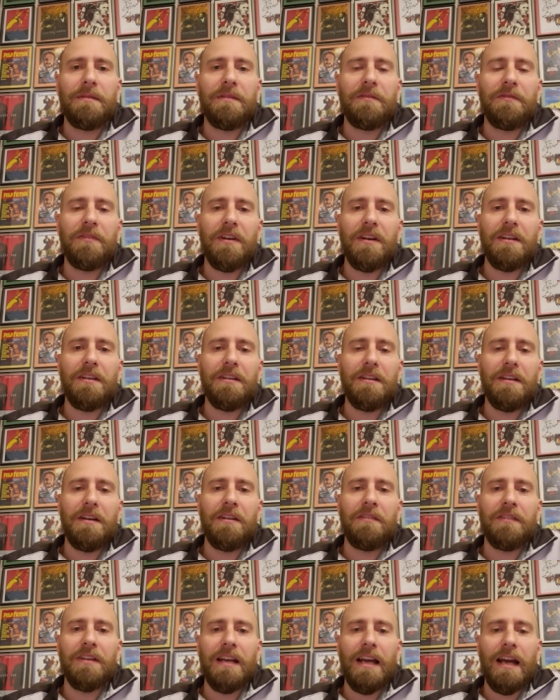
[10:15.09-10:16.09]
the fun
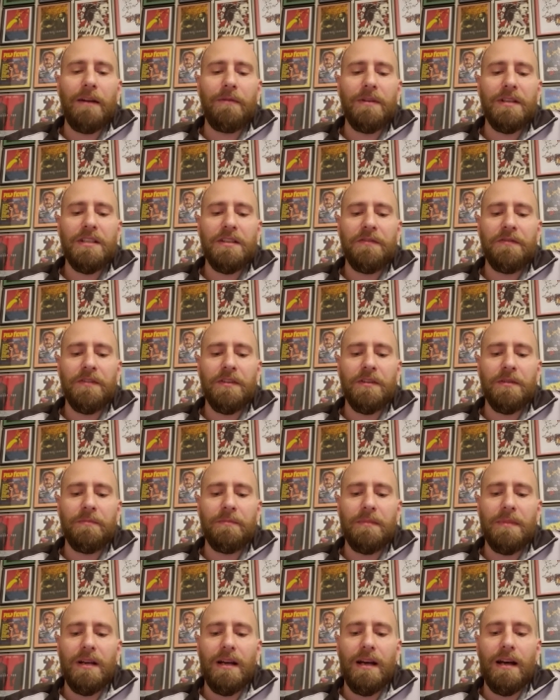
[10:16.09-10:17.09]
of a Guy Ritchie
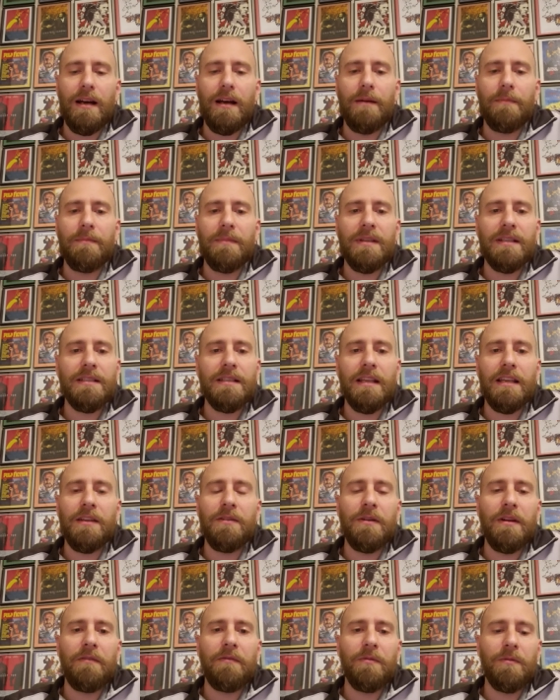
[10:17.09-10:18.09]
film um, is that
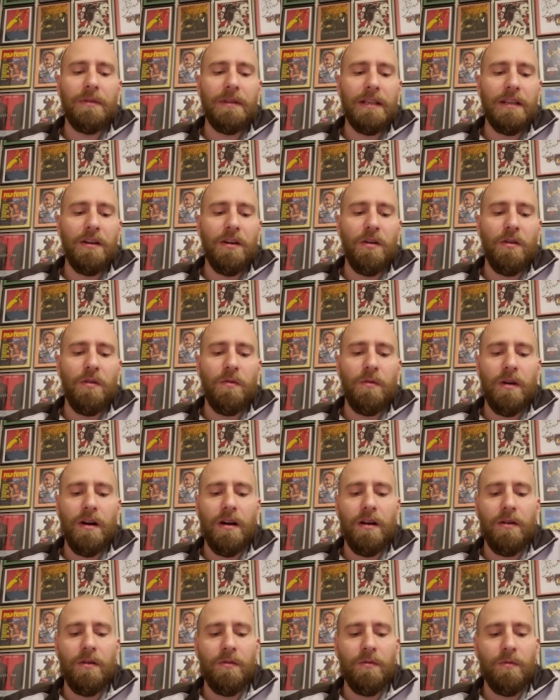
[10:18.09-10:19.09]
you never really
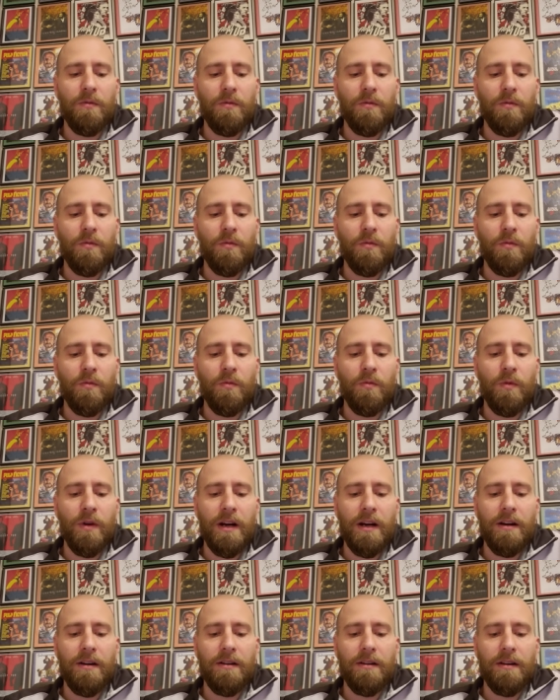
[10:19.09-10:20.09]
know
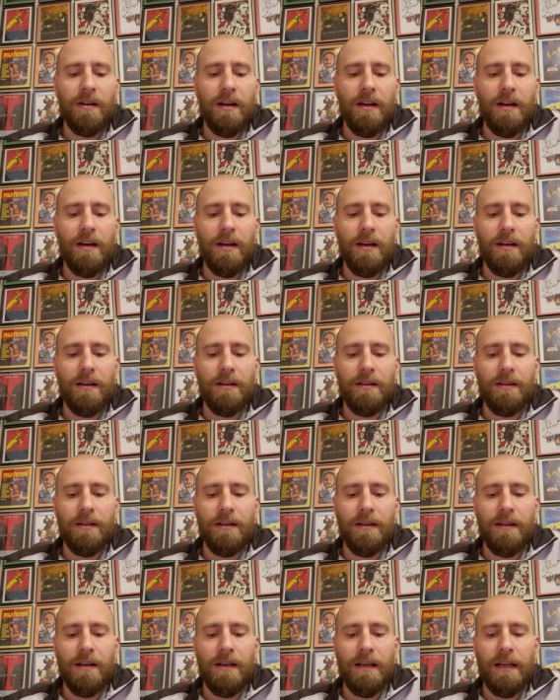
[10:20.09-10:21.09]
where a
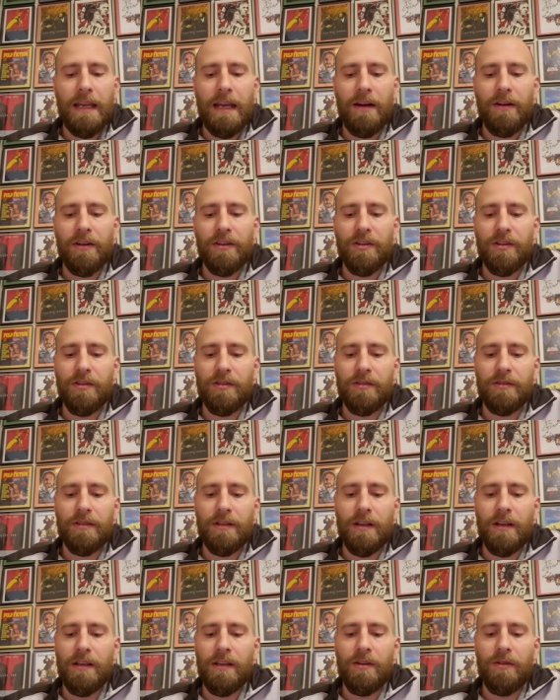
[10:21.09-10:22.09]
character,
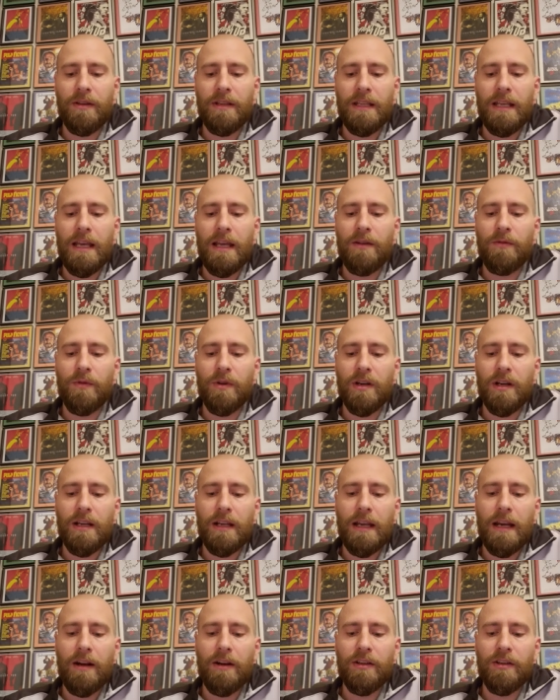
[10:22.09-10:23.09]
you know, in the end, where a
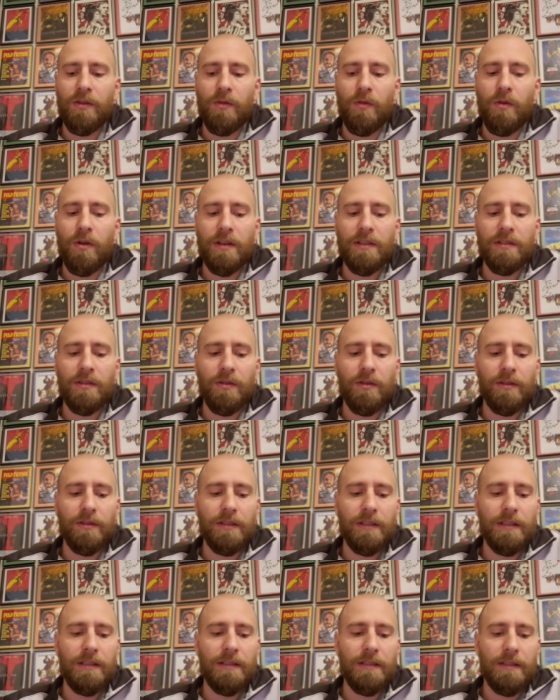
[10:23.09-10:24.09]
character or his
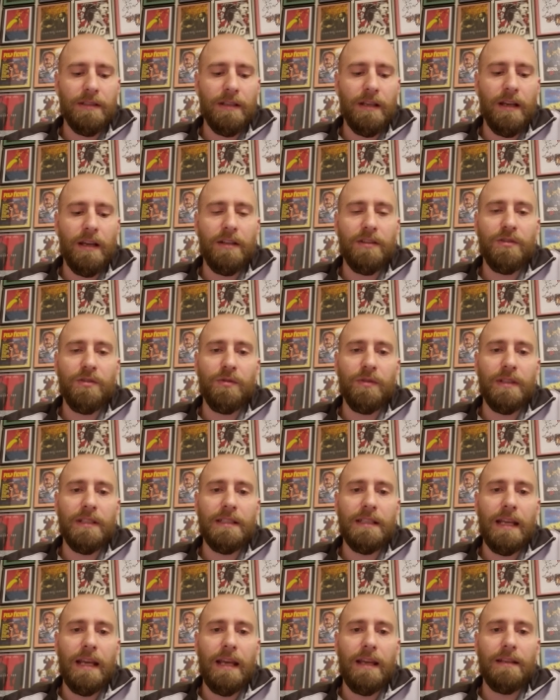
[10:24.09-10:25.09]
loyalties truly
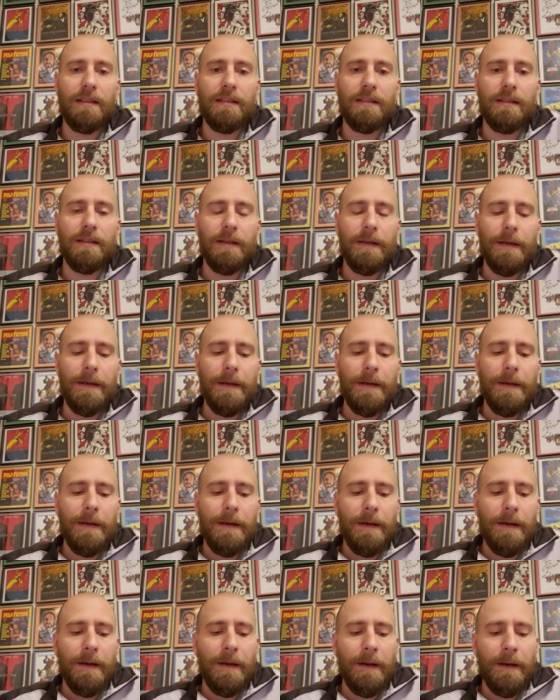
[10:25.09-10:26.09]
stand.
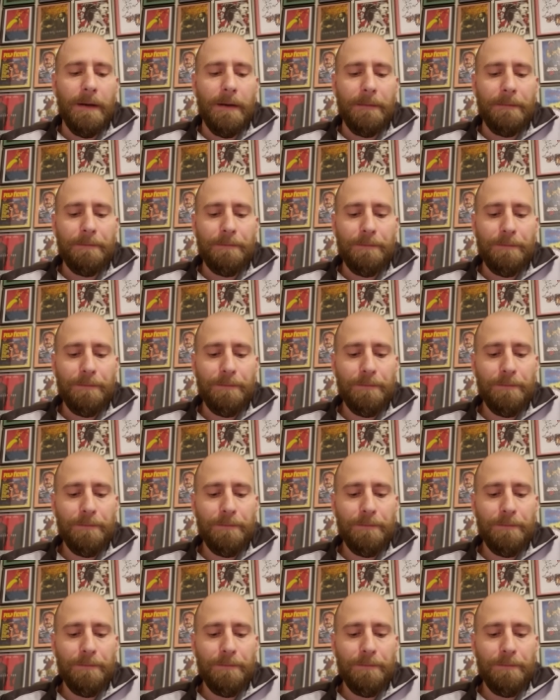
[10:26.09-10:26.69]
Um,